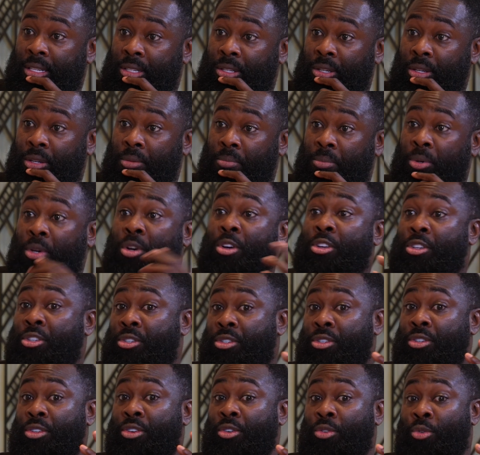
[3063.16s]
So
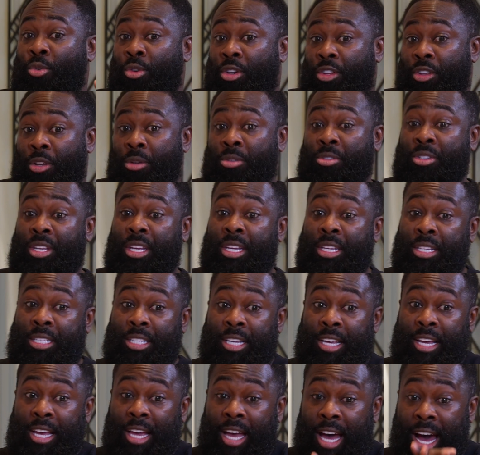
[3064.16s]
because all of those
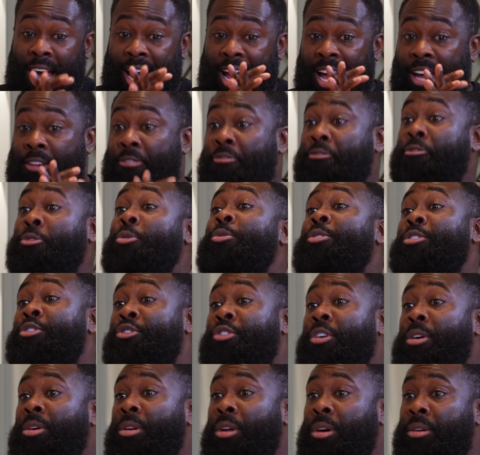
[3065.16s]
things I had full
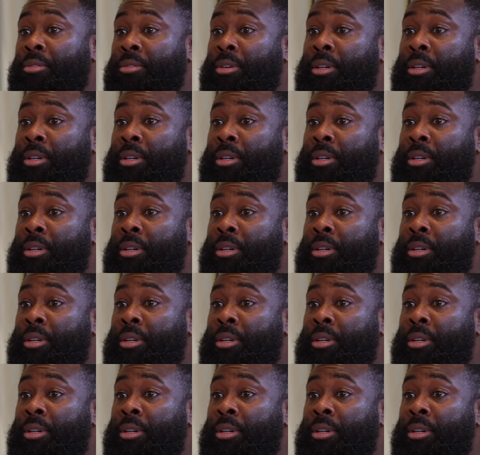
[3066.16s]
control